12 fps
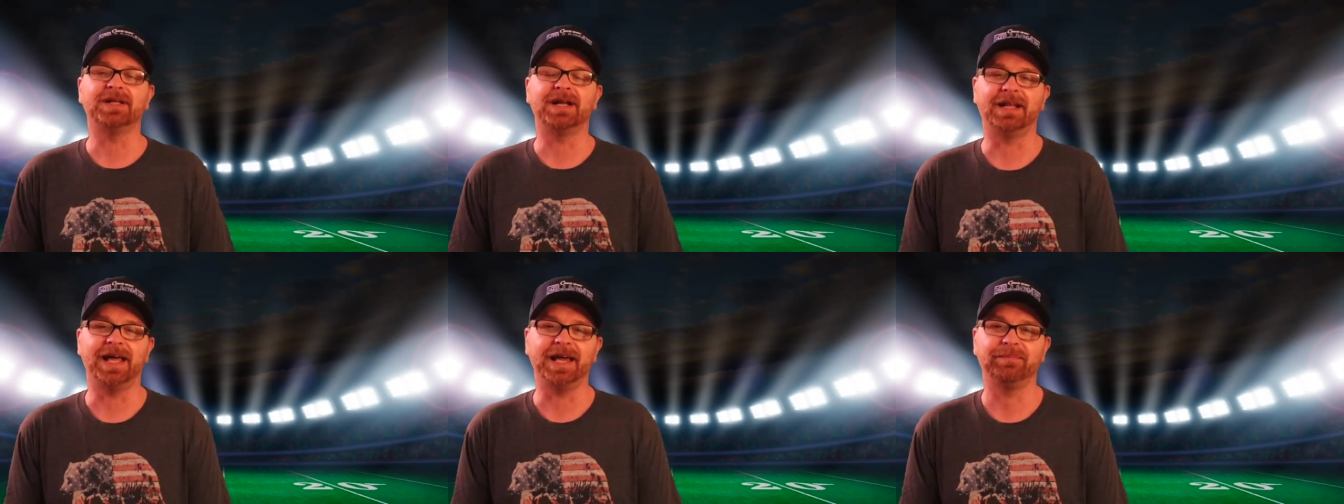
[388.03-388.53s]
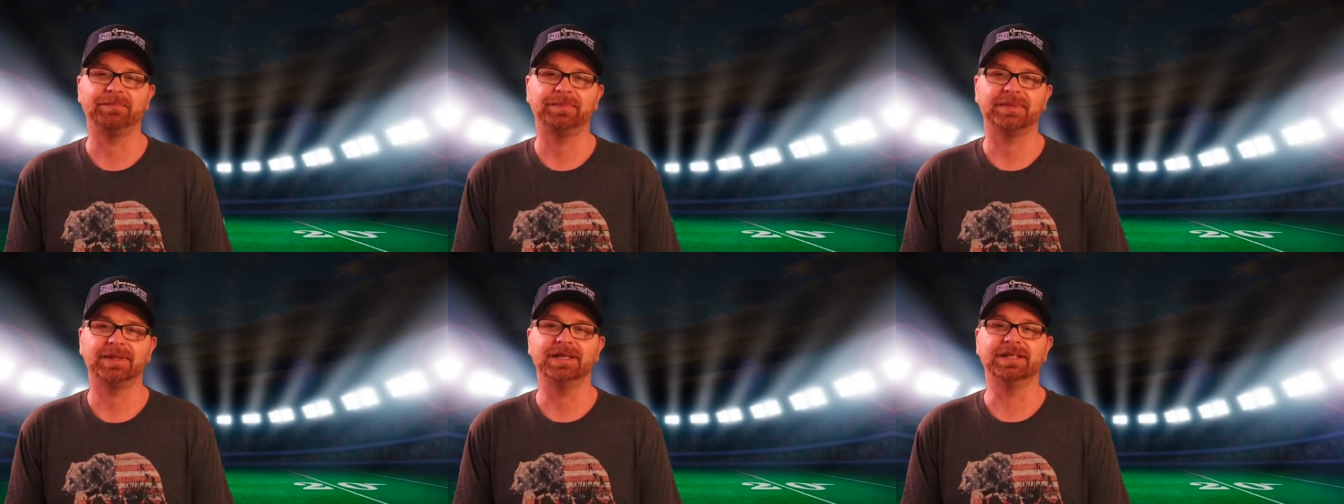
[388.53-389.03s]
that I like
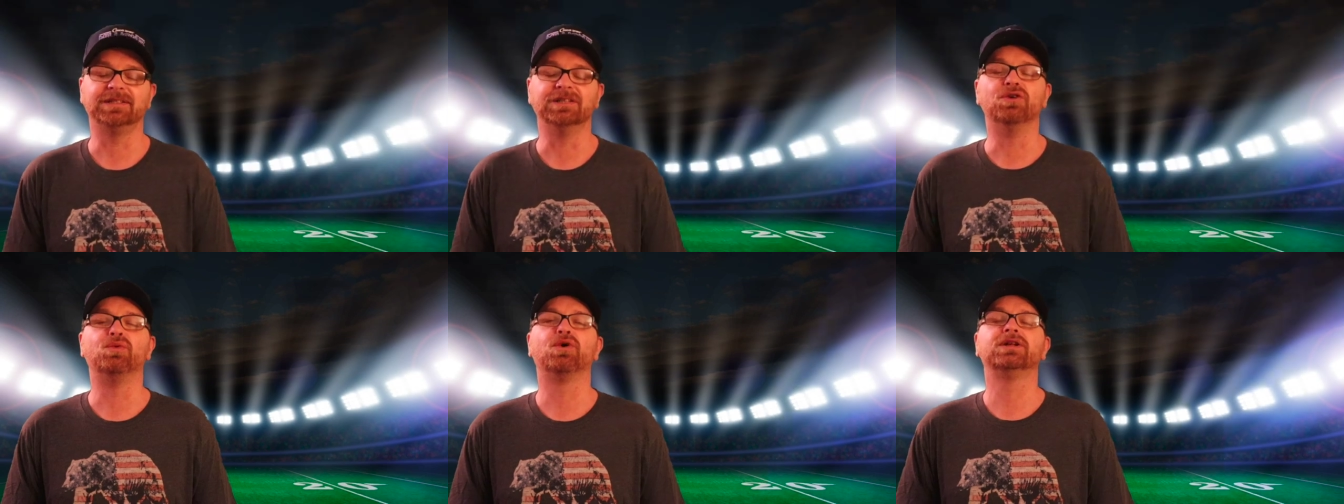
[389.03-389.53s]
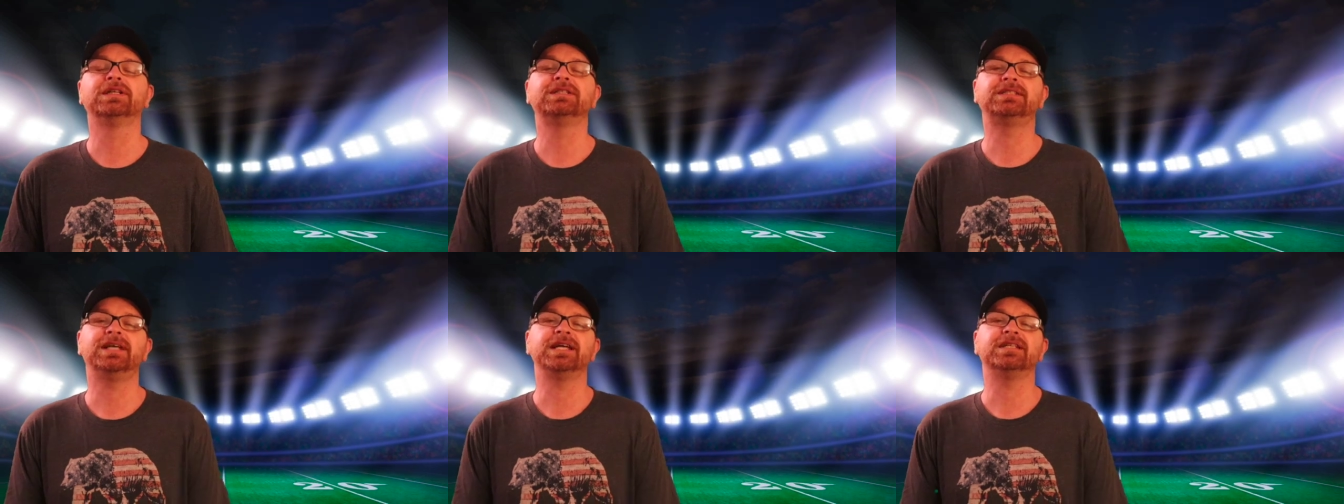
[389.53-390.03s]
is the New
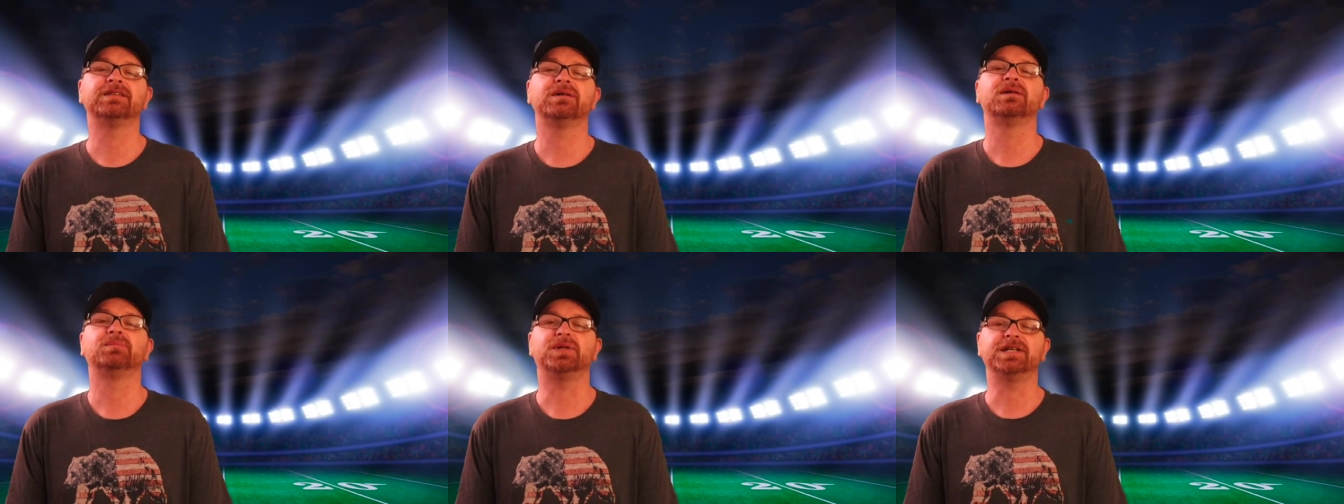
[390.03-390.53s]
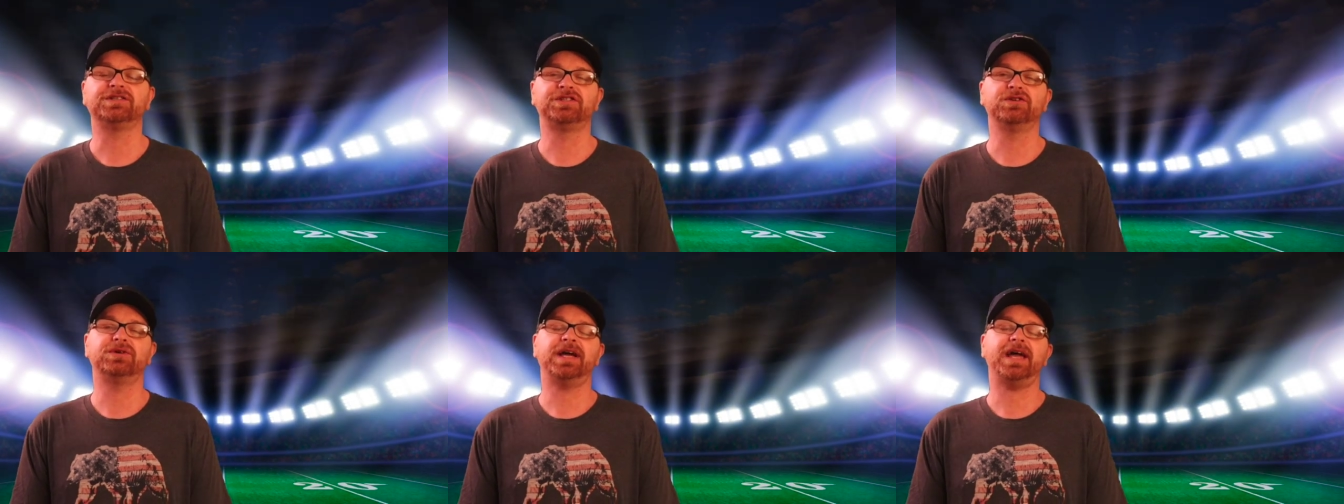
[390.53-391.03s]
Orleans Saints plus
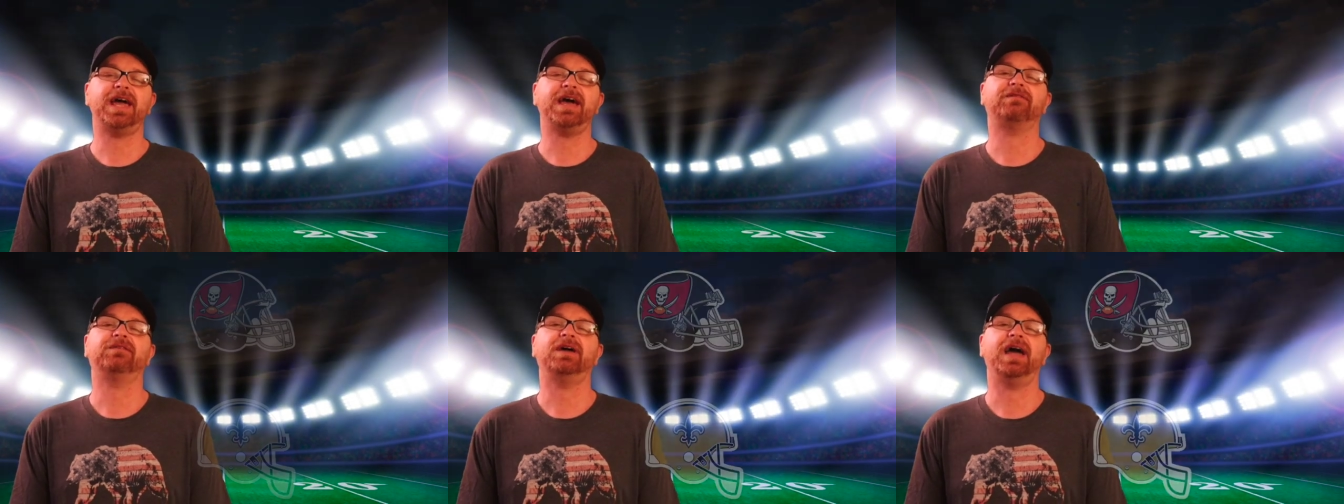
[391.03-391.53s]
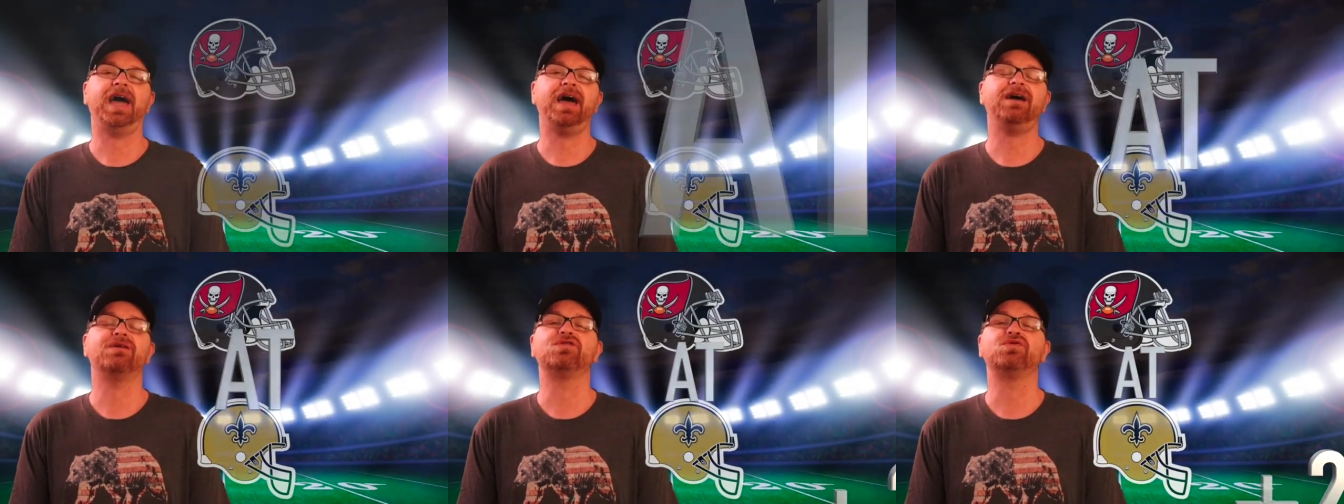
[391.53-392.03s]
two and a half
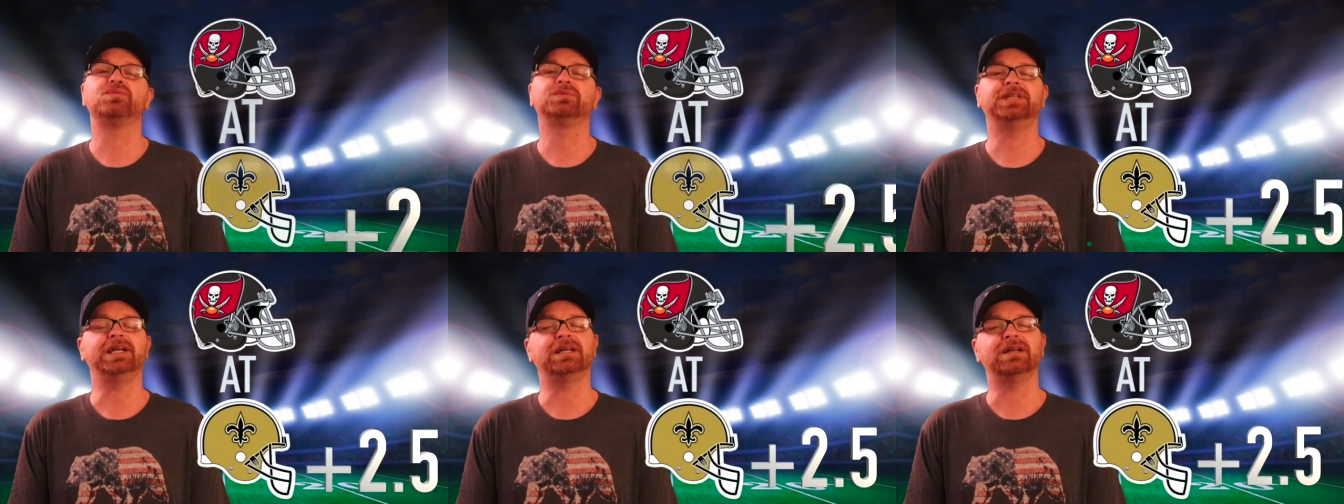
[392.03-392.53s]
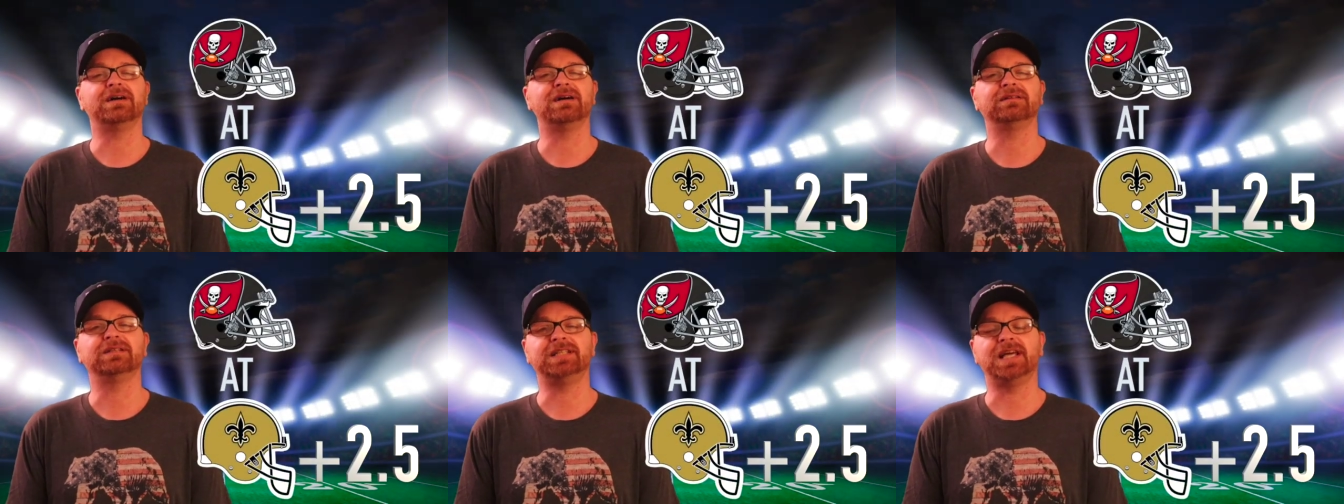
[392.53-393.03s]
at home taking
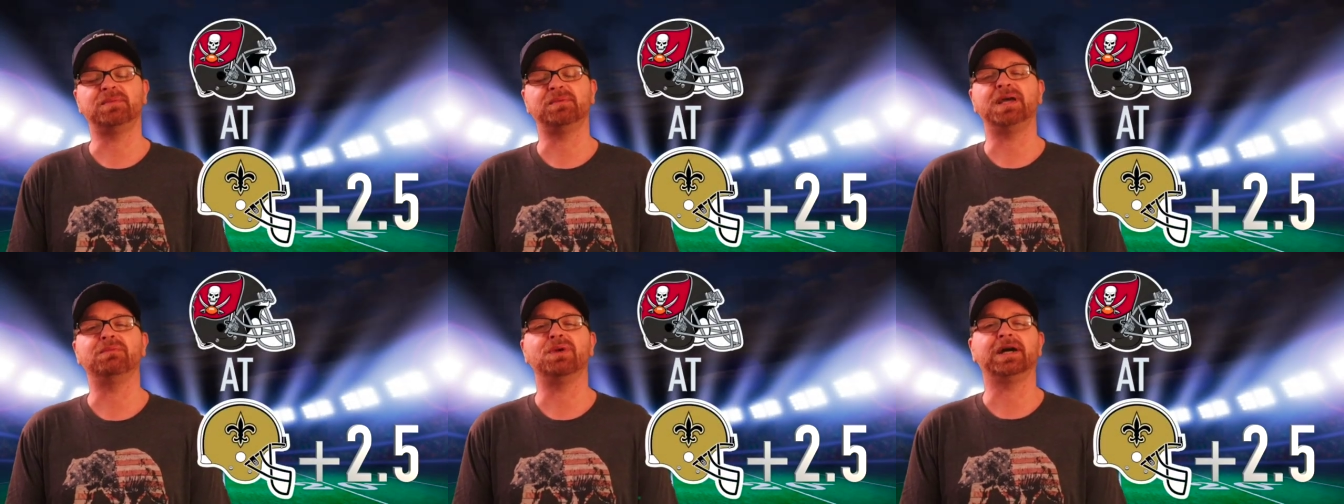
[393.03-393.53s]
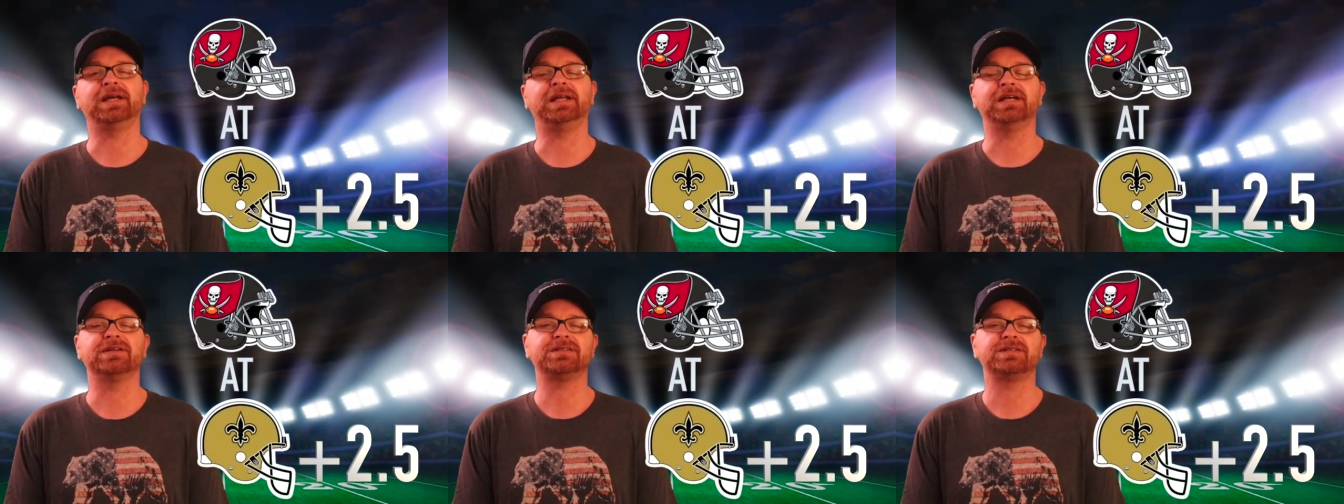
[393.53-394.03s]
on the Tampa Bay
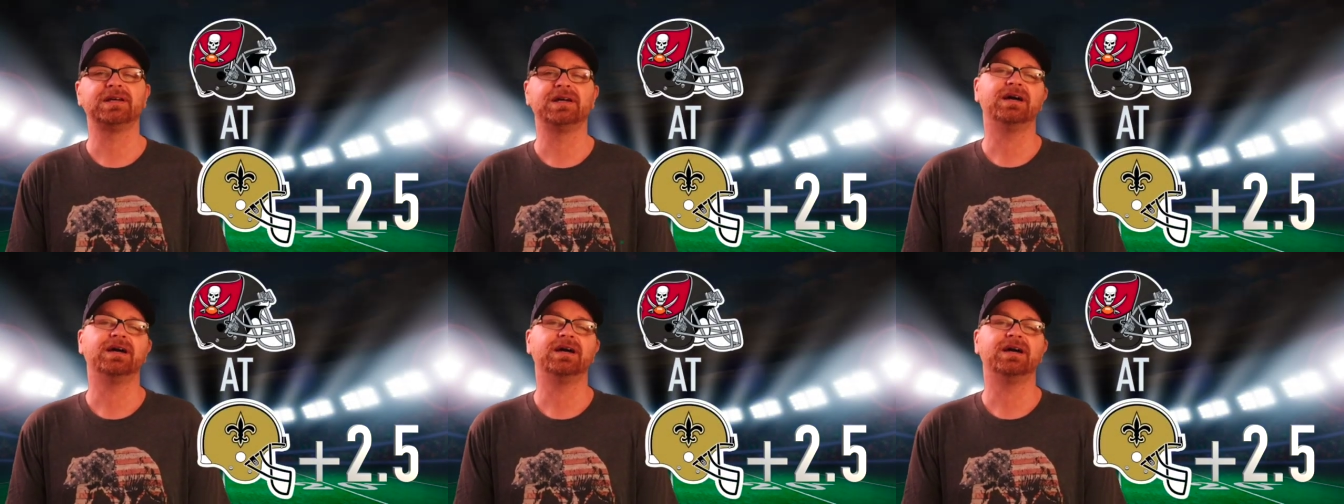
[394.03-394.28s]
Buccaneers.